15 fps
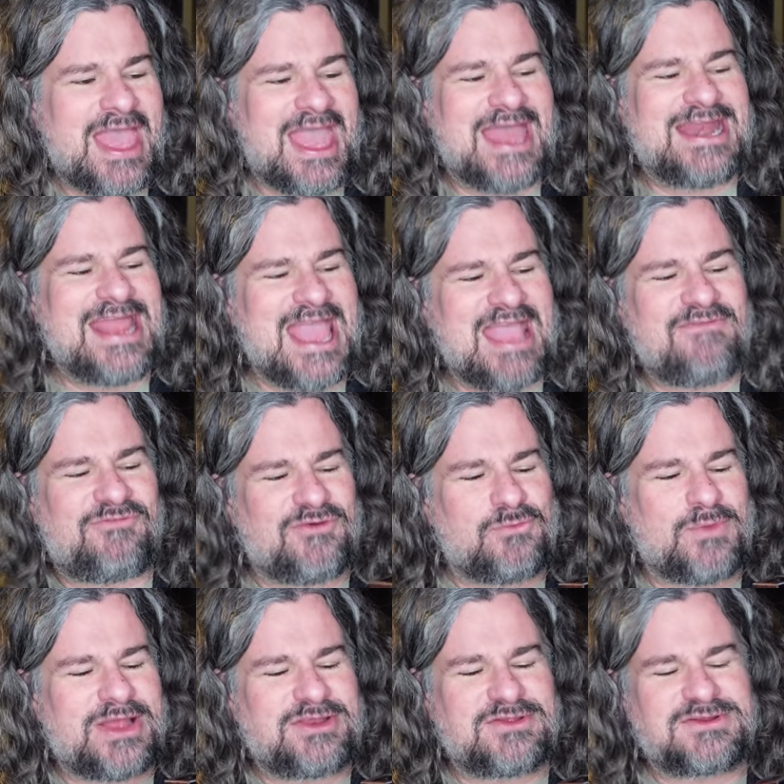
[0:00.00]
And if
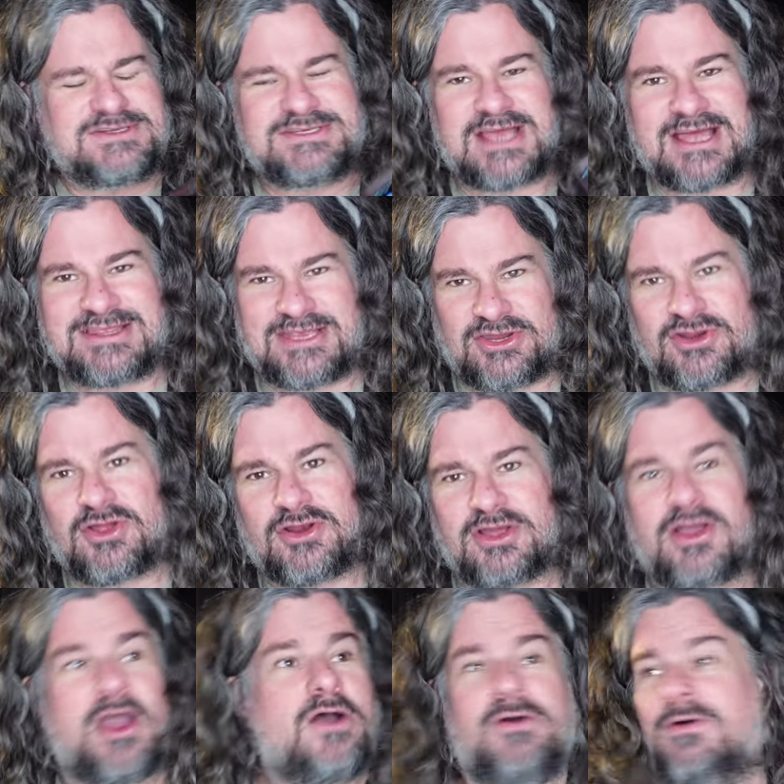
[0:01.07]
and when you decide that you're going to
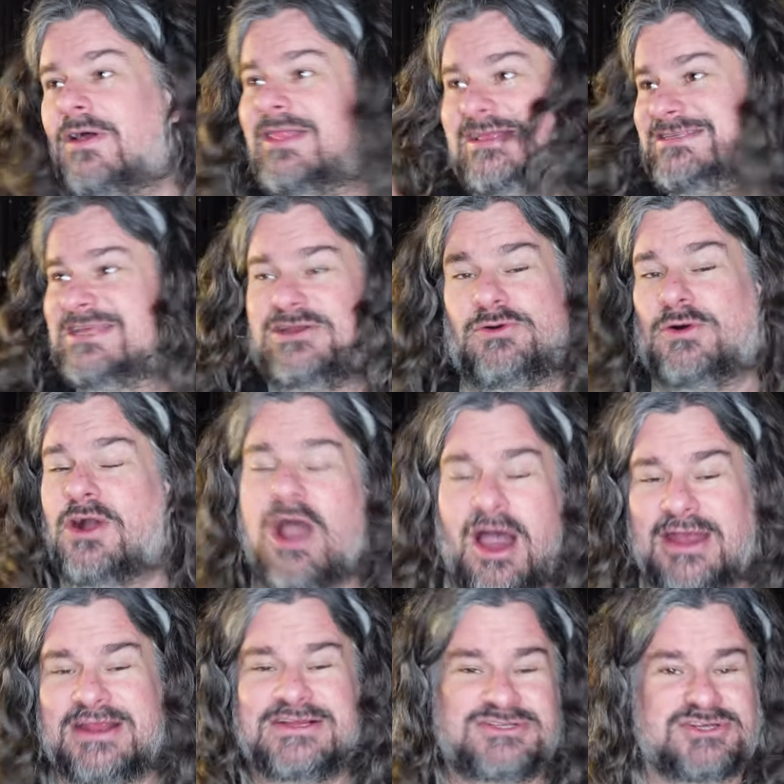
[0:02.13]
go, let's say, to a
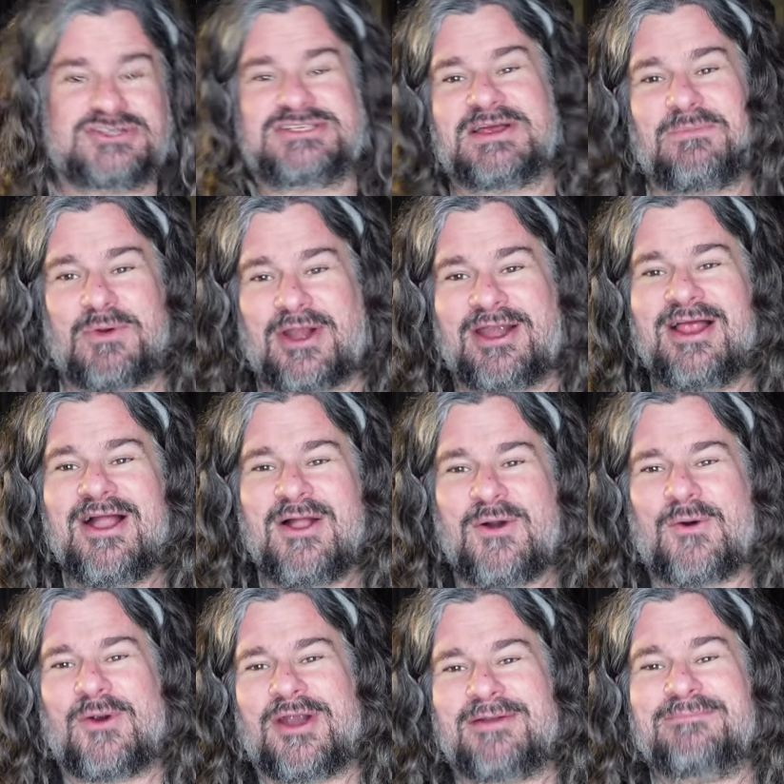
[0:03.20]
cottage or somewhere,
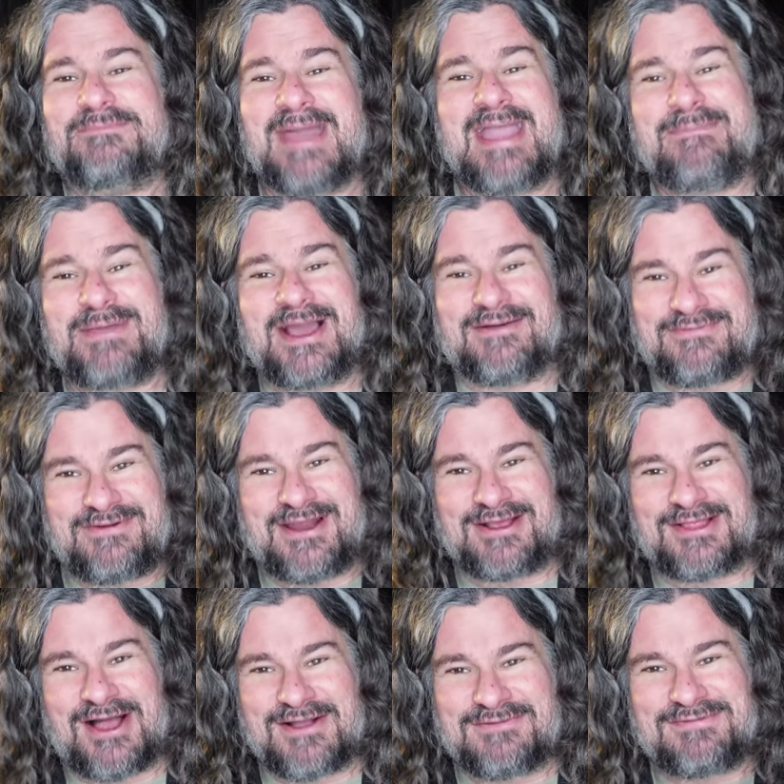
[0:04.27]
or maybe a very
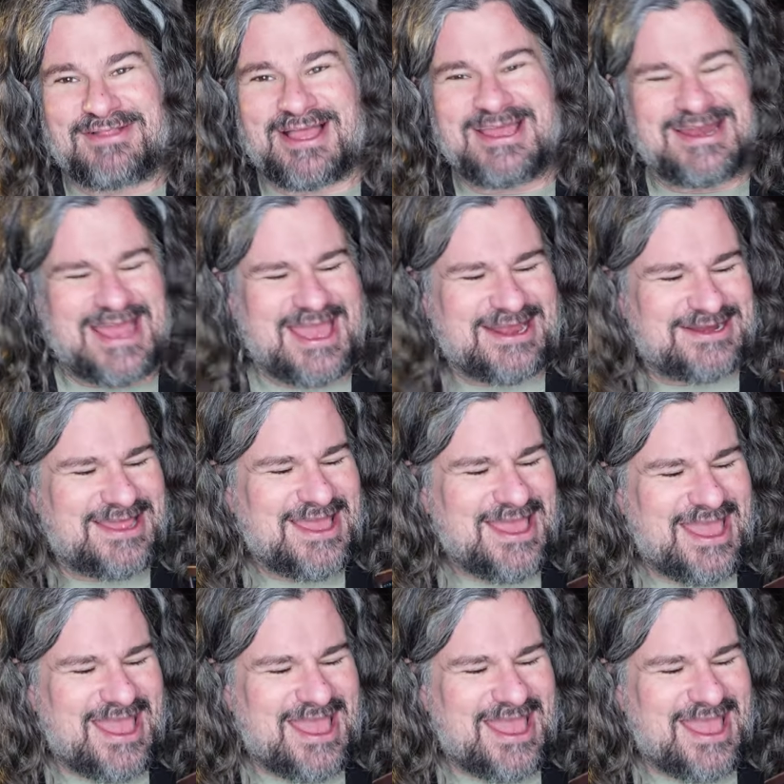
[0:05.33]
long flight, and